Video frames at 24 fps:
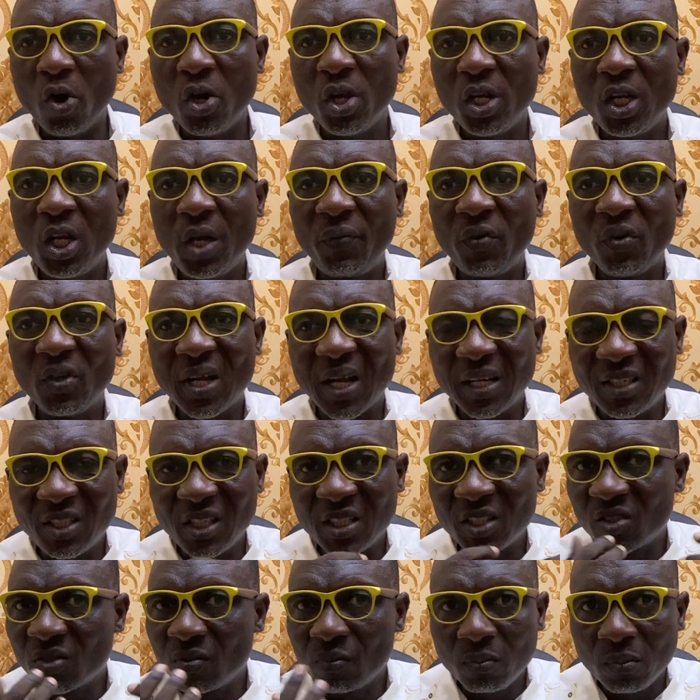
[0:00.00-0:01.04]
If you get
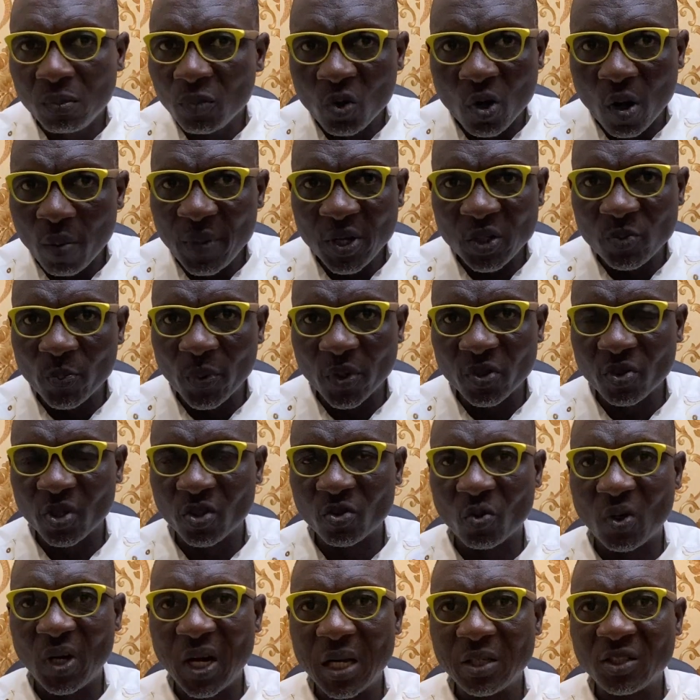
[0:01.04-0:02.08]
this government sponsored
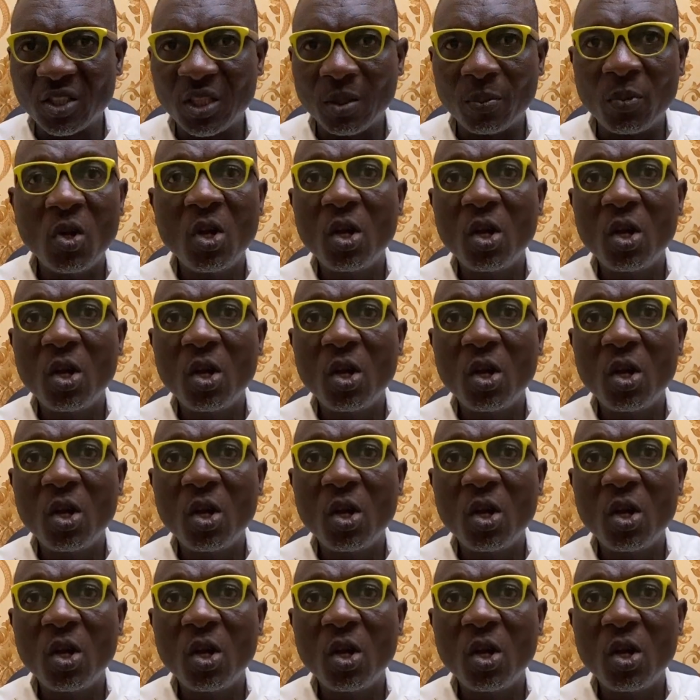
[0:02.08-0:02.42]
scholarship,